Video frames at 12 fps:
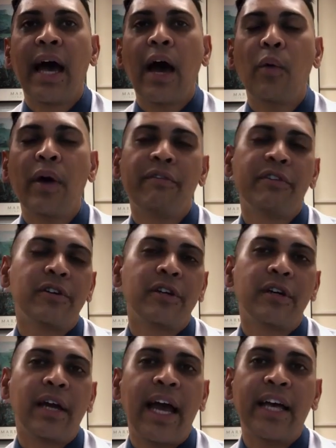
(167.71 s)

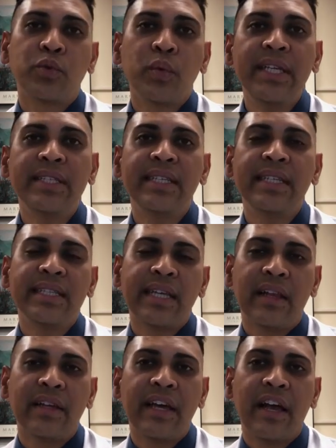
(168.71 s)
However, as we see
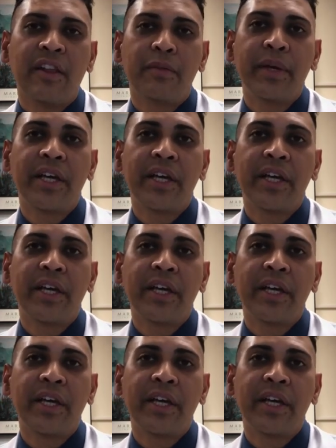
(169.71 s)
telehealth